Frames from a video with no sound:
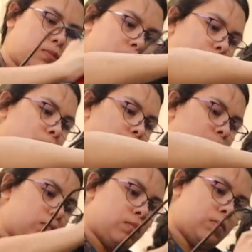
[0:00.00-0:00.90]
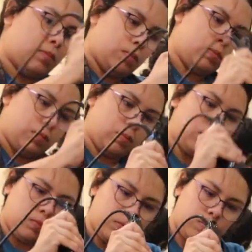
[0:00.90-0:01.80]
So it looks like I'm
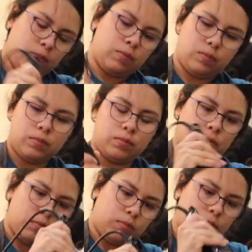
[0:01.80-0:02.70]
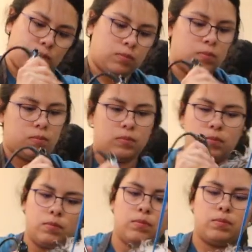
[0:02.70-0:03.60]
being rough and fast,
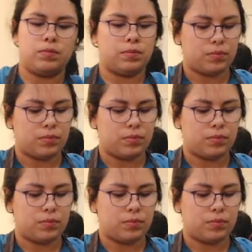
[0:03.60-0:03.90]
but it's